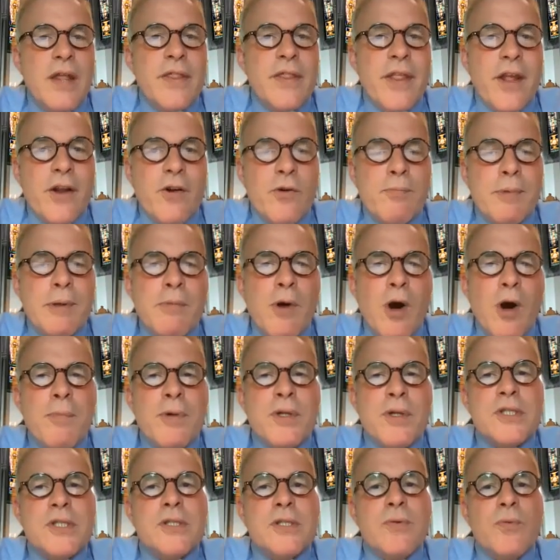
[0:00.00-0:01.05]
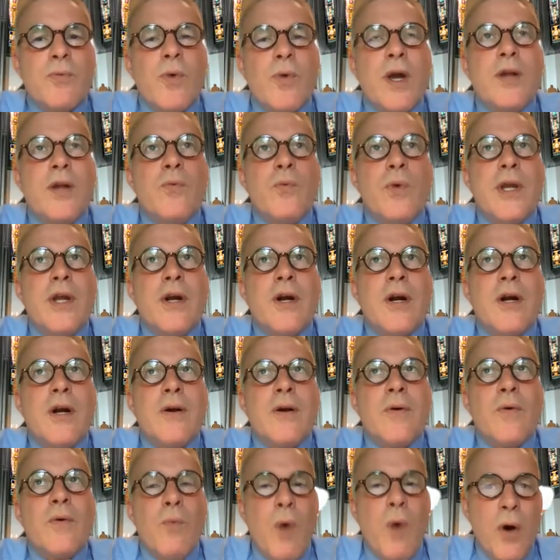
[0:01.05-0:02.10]
There will be moments when we
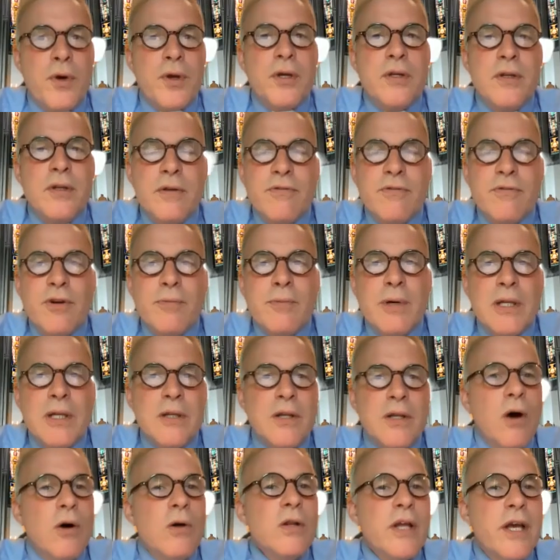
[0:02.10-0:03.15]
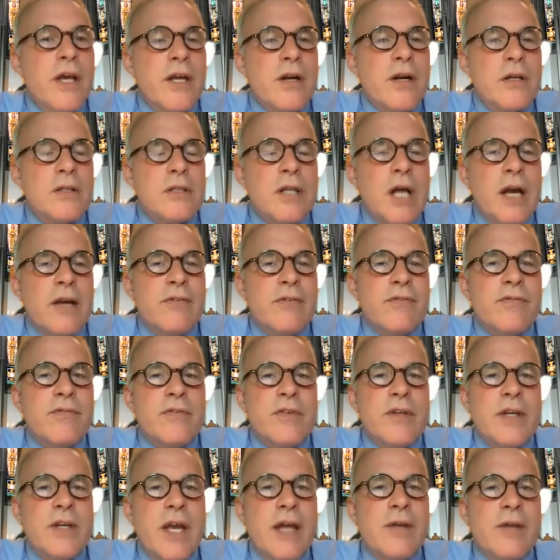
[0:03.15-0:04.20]
are woken from a lull in our life
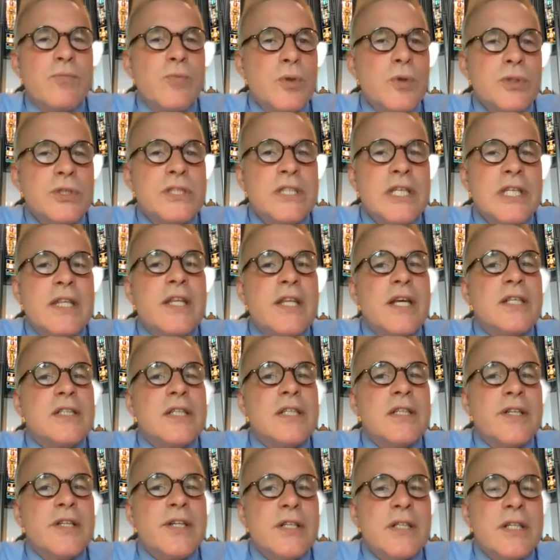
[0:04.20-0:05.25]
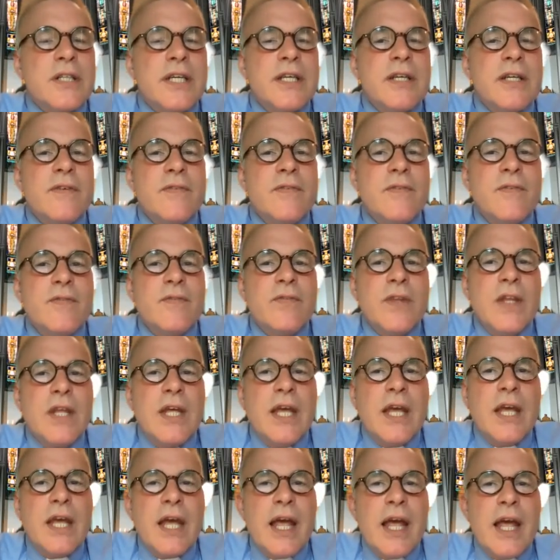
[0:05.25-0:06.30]
and we'll see things clearly,
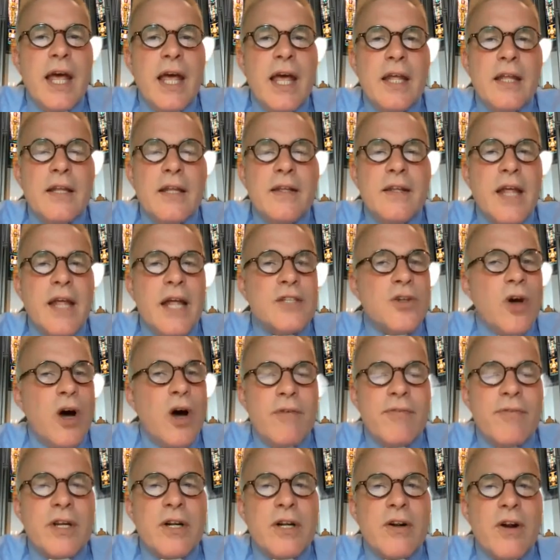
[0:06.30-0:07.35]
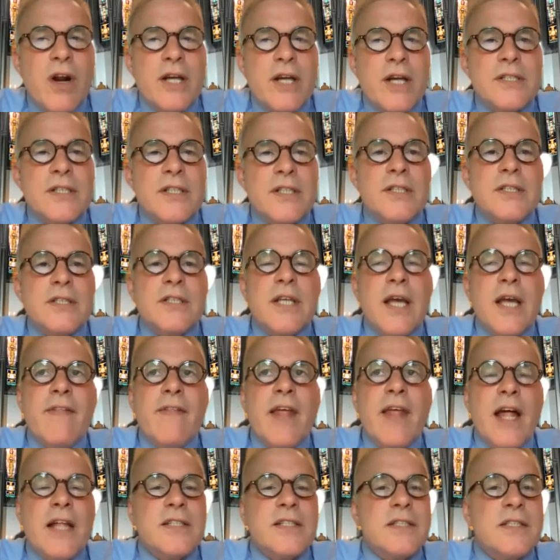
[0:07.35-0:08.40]
and that's often a crisis. And
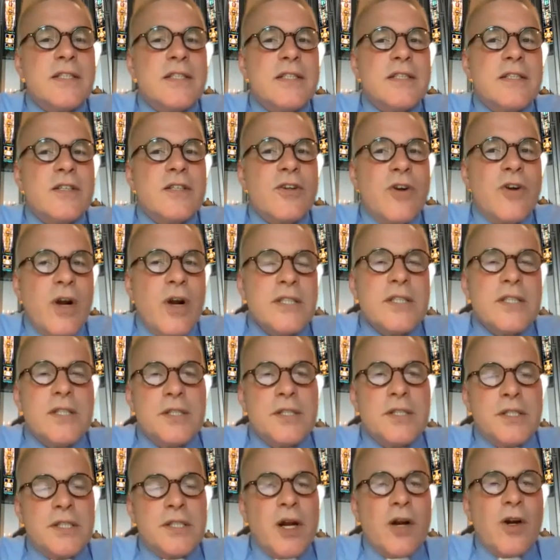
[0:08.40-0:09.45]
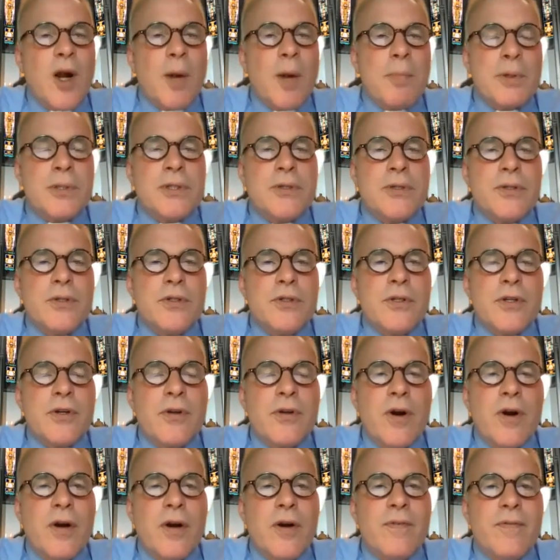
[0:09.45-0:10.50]
crisis is our opportunity to
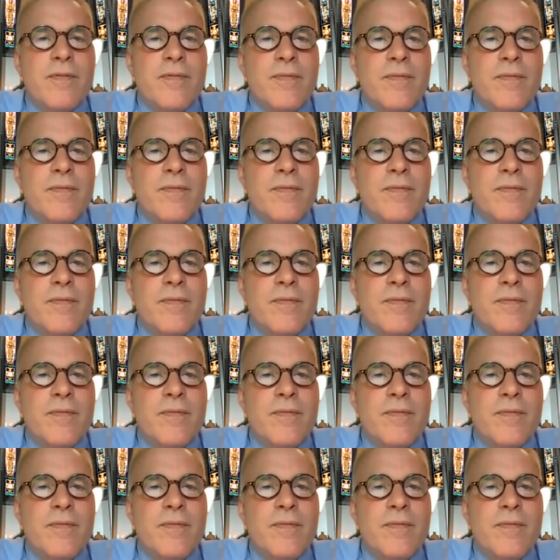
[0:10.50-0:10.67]
grow.